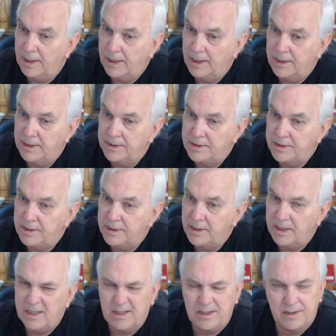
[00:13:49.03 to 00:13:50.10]
and it's
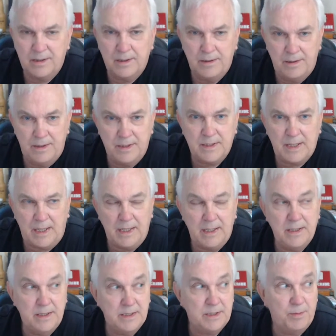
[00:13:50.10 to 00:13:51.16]
just
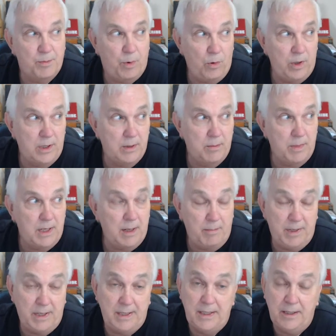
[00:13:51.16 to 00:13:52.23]
kind of disappointing to me. I
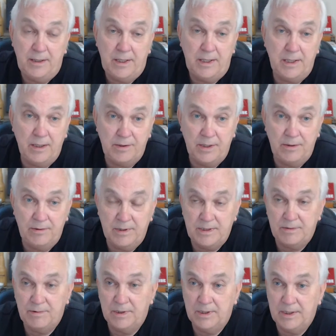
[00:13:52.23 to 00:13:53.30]
mean, you can go do
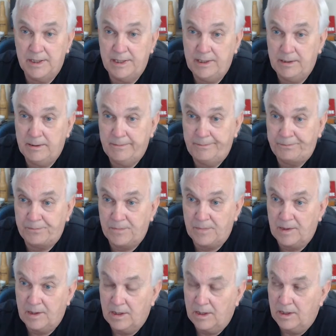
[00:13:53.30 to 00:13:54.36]
what you want to do,
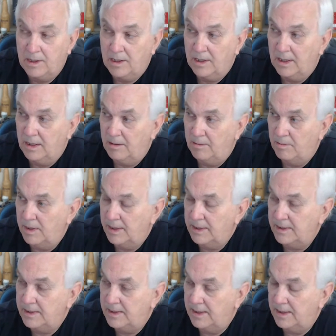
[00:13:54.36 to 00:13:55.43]

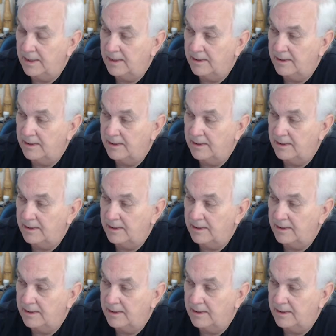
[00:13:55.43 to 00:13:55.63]
but